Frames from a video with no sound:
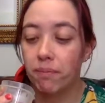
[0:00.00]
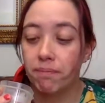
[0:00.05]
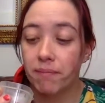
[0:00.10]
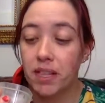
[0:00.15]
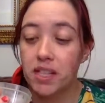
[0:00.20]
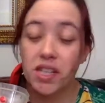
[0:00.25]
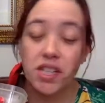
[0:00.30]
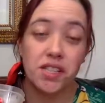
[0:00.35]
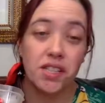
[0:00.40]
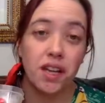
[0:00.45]

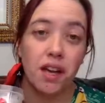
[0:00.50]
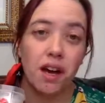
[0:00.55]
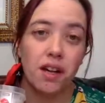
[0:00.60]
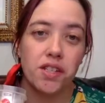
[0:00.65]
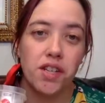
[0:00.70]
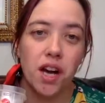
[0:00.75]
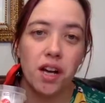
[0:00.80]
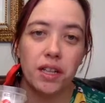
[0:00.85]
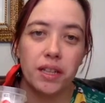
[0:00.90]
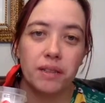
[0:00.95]
It tastes like hot
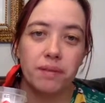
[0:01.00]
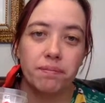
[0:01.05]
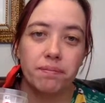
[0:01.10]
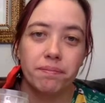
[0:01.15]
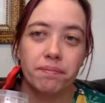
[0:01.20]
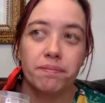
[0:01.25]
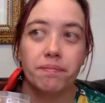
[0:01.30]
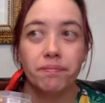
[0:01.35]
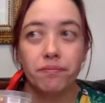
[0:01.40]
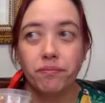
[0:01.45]
chocolate
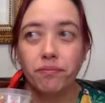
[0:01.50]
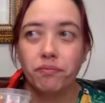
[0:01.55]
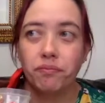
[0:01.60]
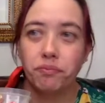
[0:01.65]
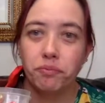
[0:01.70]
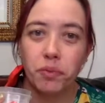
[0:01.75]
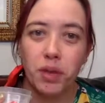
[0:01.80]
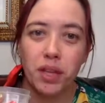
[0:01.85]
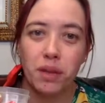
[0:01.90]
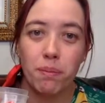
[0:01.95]

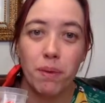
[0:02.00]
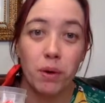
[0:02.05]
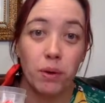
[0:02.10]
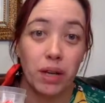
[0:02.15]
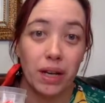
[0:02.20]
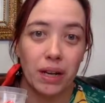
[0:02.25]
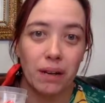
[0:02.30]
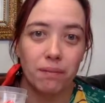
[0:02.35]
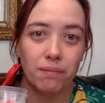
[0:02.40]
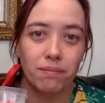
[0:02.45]
with milk
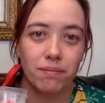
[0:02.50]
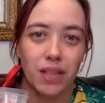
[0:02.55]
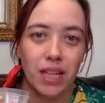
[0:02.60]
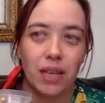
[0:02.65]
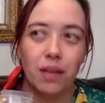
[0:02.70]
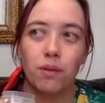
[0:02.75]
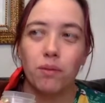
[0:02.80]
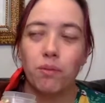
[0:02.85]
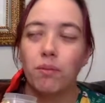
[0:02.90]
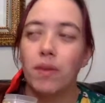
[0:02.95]
in it. Like,
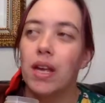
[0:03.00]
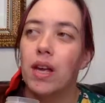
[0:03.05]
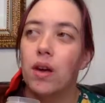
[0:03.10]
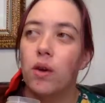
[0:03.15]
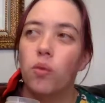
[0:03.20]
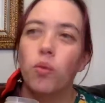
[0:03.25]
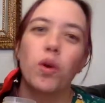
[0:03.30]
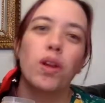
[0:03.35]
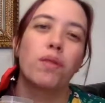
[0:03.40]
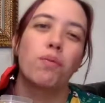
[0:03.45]

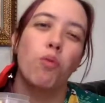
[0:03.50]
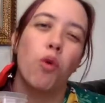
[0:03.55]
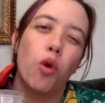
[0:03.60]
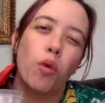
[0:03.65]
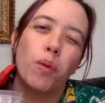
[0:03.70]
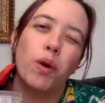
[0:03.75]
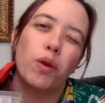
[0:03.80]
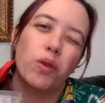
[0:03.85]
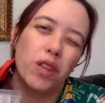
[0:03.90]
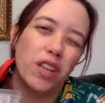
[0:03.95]
with more
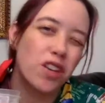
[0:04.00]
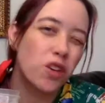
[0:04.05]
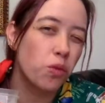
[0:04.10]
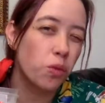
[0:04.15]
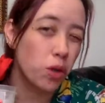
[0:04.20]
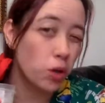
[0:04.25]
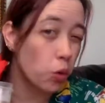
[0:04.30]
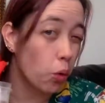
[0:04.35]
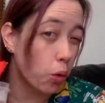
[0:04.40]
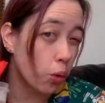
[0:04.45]
milk than you
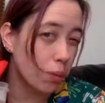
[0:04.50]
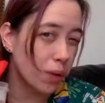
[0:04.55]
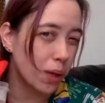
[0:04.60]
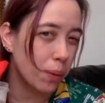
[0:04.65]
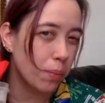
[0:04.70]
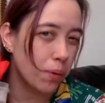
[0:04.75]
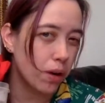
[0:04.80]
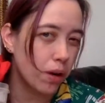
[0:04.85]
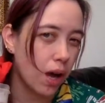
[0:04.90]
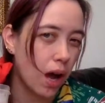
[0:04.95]
would normally
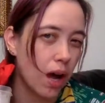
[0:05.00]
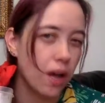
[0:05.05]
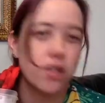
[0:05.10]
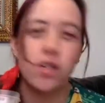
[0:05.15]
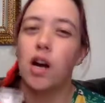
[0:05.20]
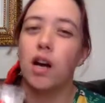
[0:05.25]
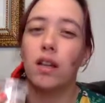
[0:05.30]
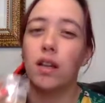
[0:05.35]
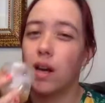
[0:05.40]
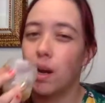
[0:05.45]
put in a hot
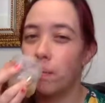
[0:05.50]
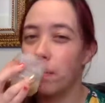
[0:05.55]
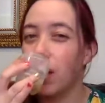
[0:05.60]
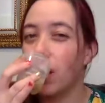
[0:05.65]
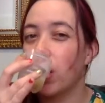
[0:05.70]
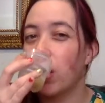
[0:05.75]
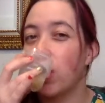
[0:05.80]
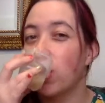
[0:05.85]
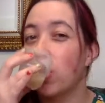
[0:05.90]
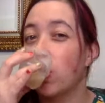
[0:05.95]
chocolate, I
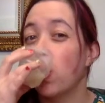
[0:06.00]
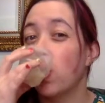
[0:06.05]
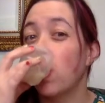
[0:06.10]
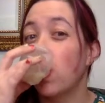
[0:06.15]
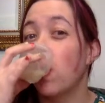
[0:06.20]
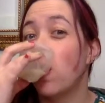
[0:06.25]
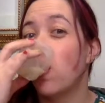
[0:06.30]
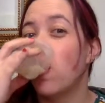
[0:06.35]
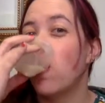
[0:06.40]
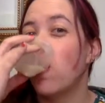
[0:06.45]
mean. Mm.